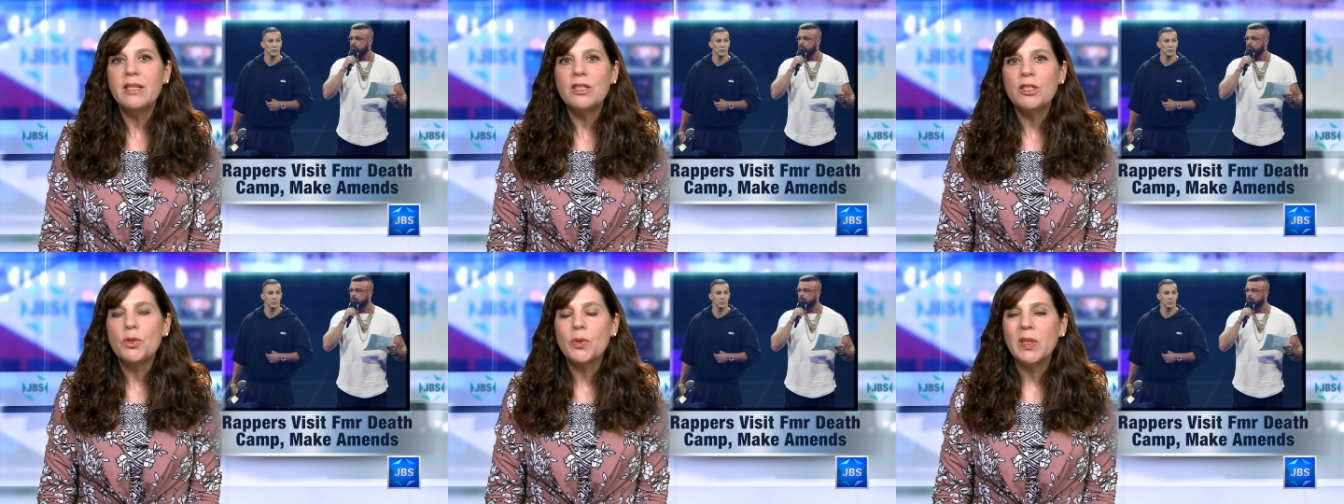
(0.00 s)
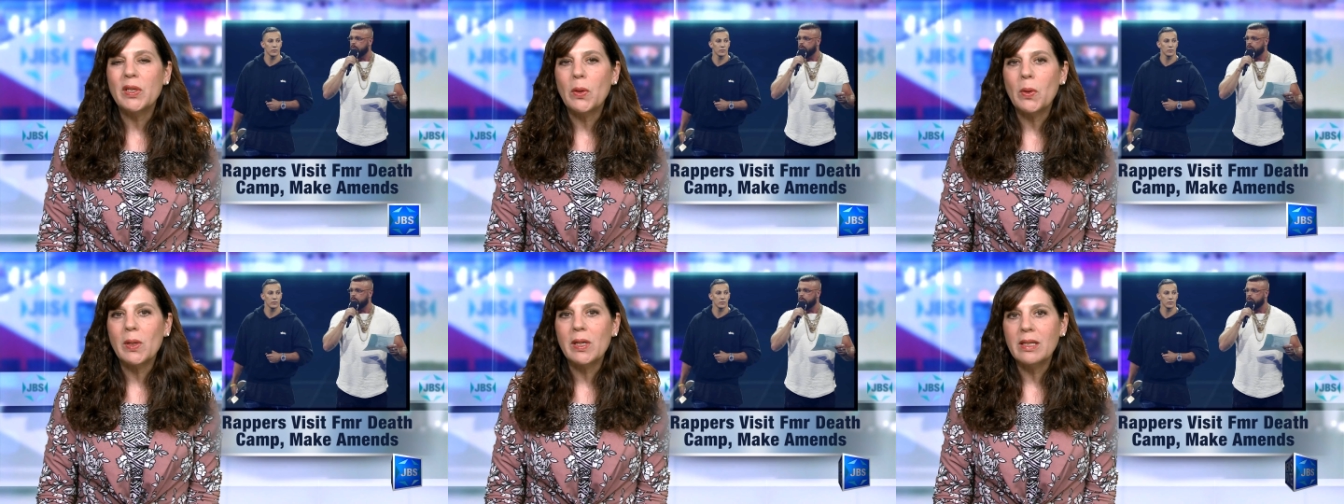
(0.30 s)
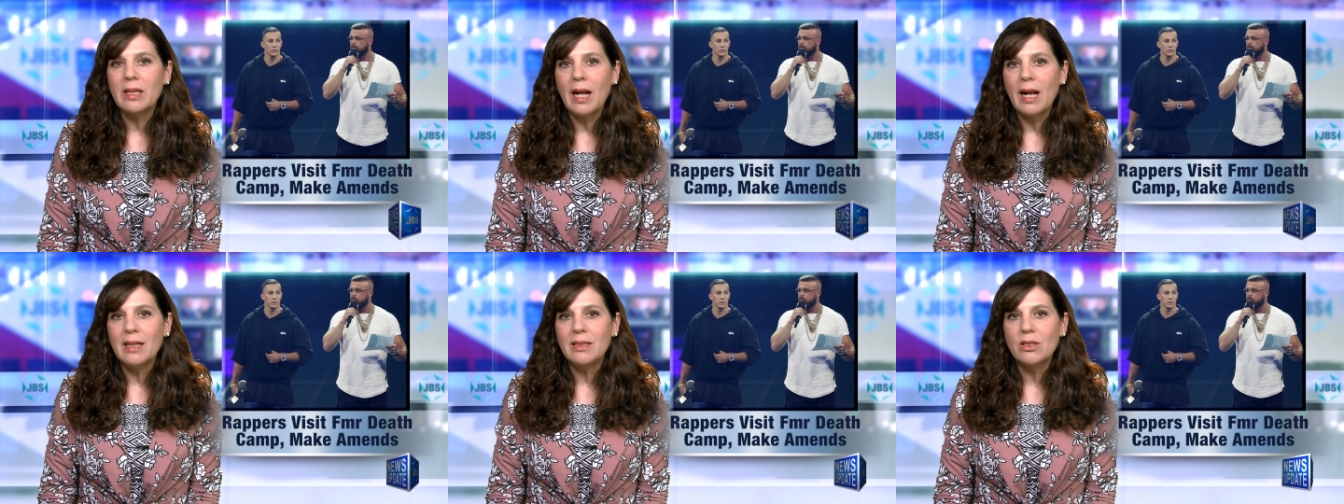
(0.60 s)
Industry
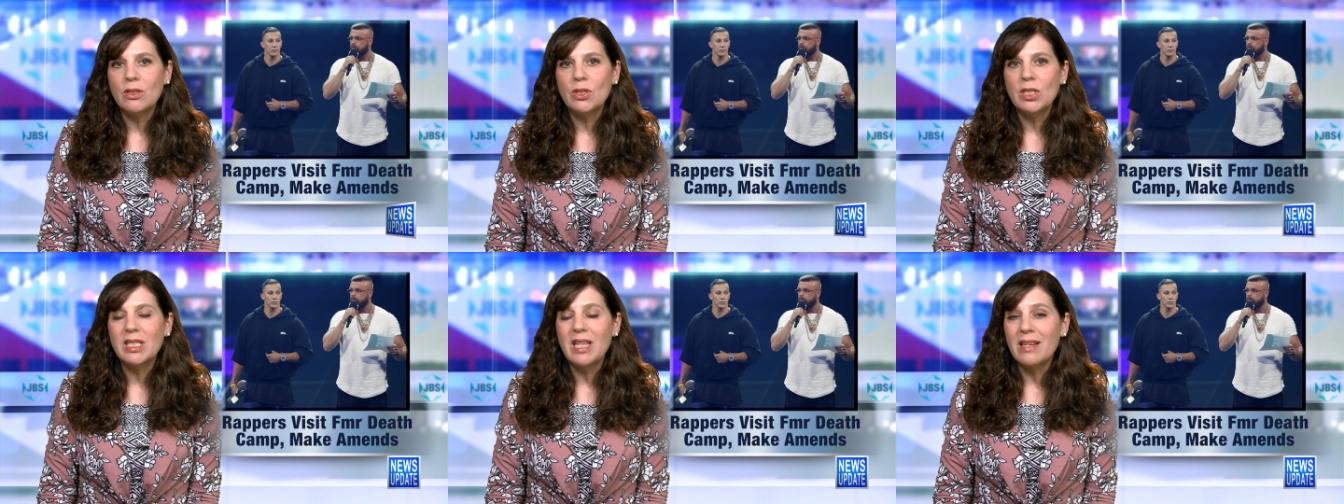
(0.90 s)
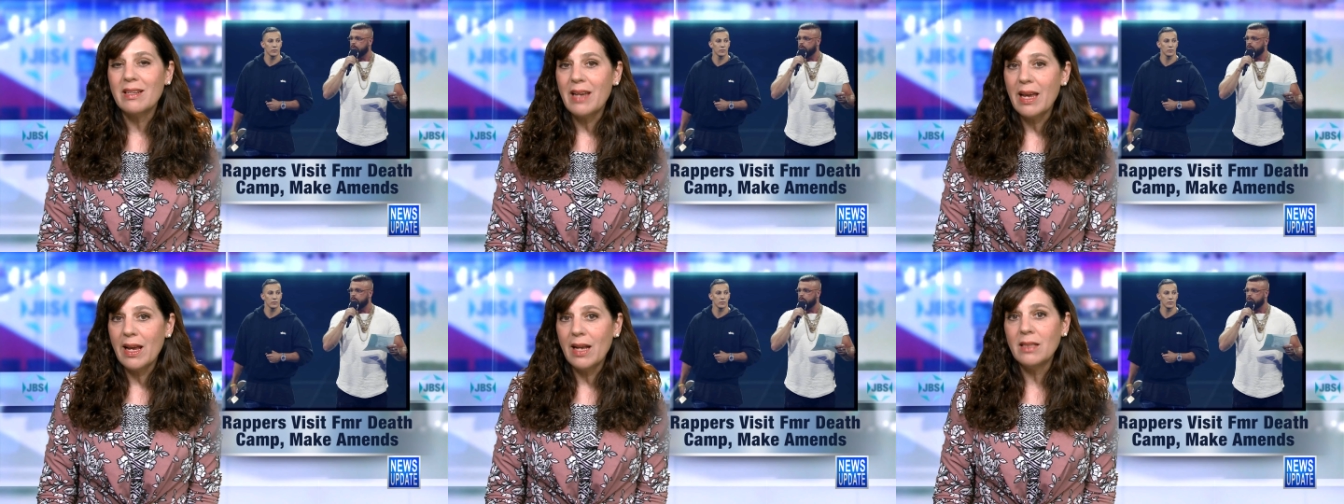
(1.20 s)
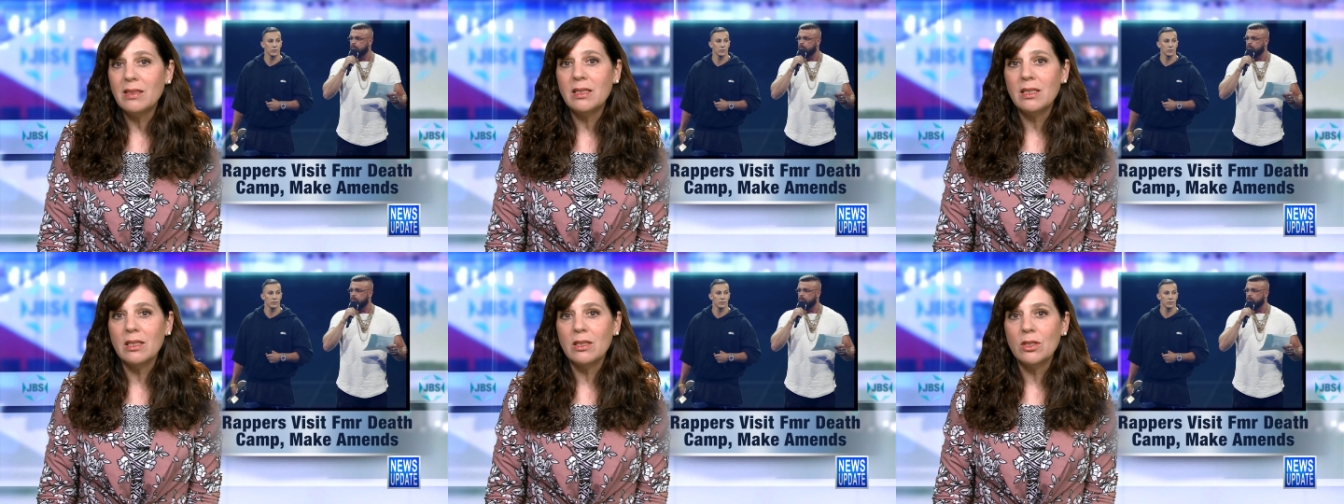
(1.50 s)
organizers then
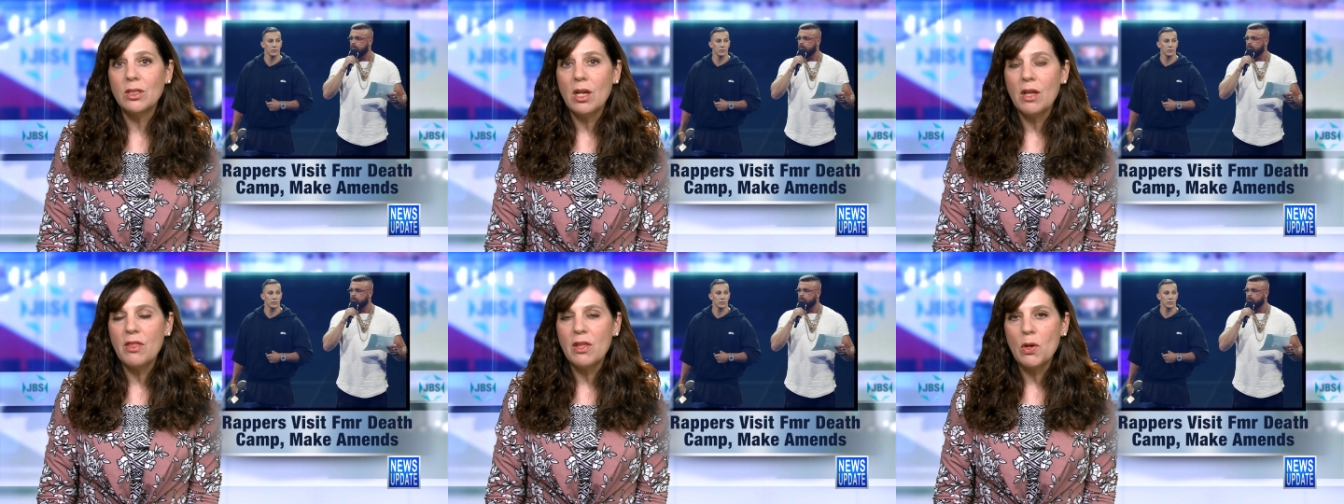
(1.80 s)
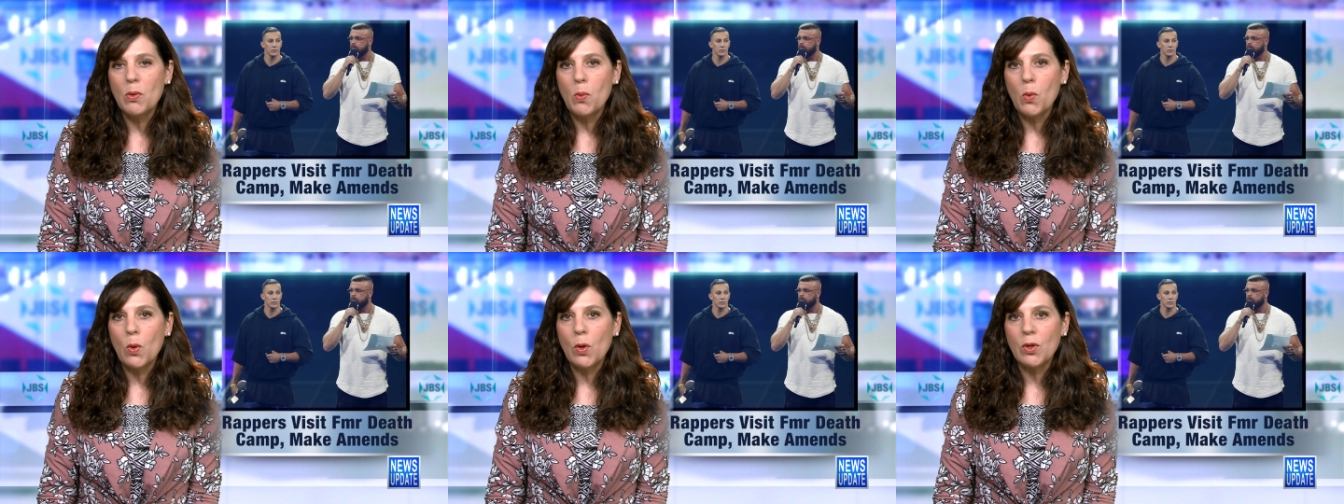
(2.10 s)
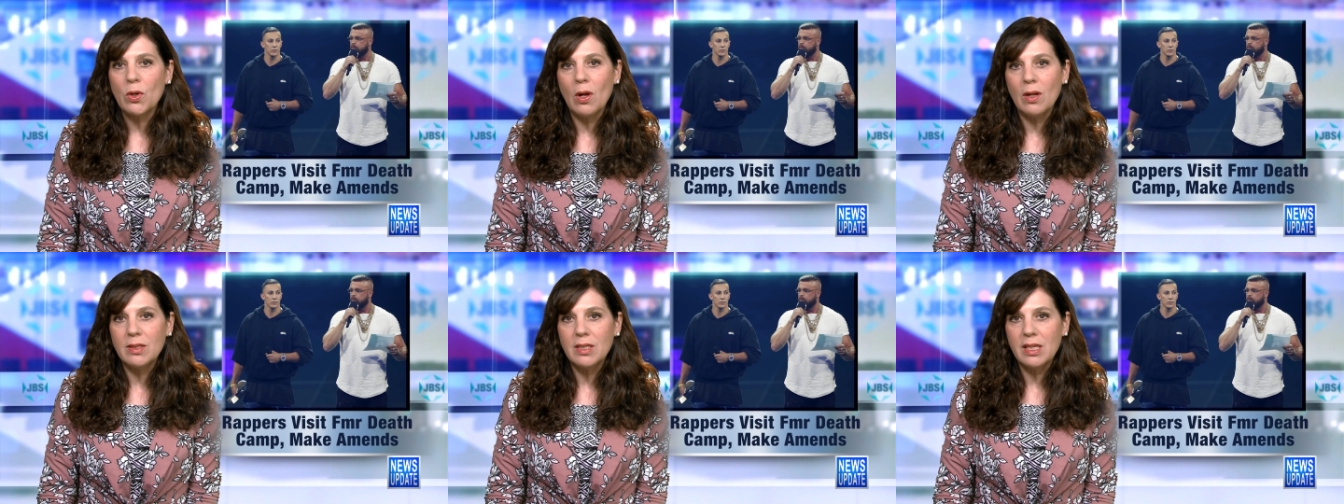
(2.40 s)
canceled the
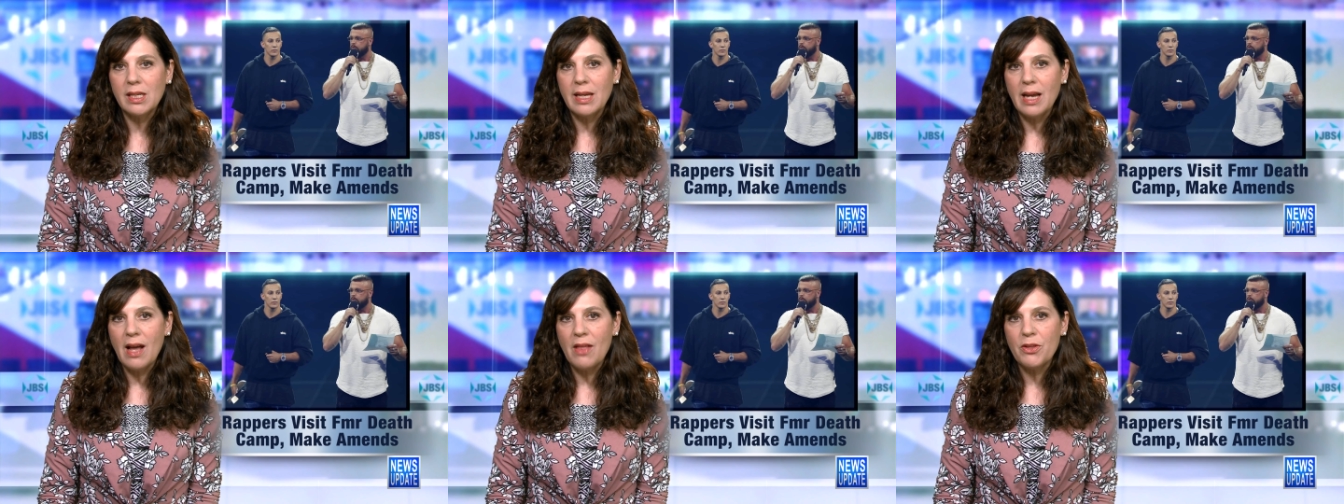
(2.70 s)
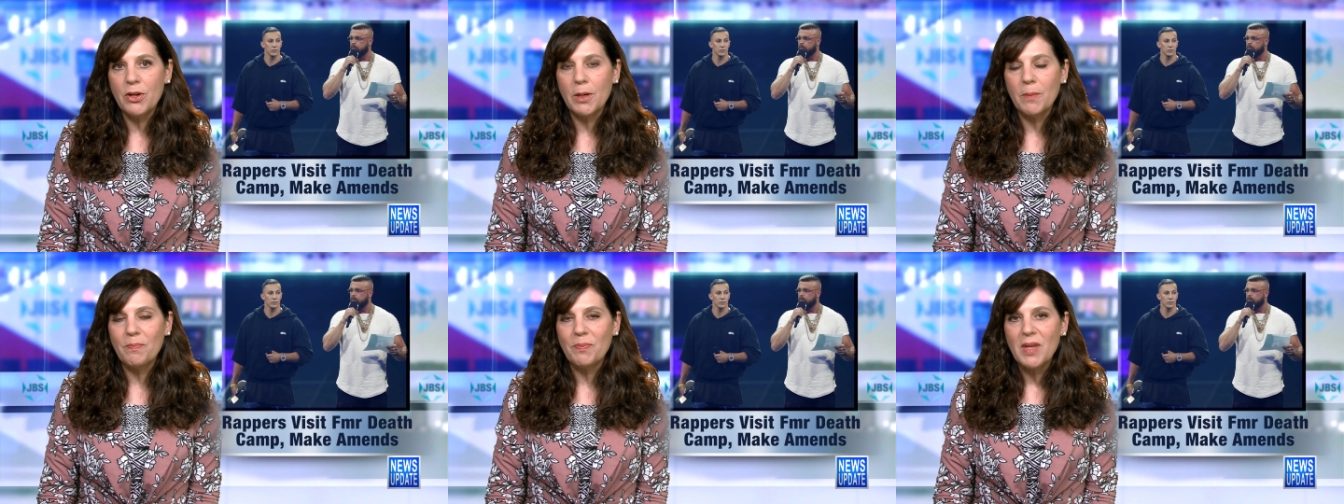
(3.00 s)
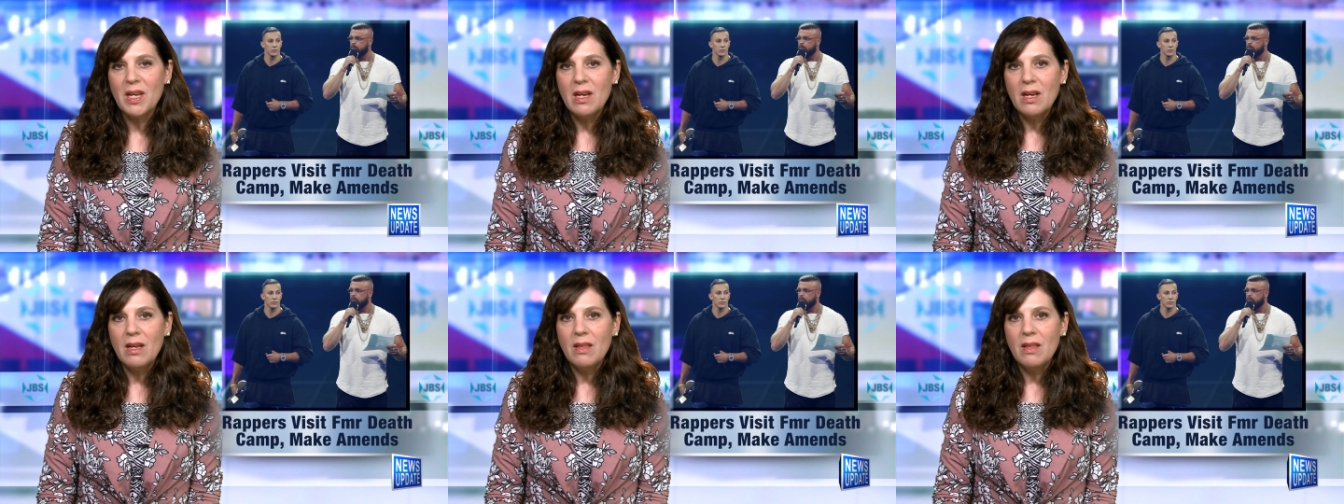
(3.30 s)
award altogether.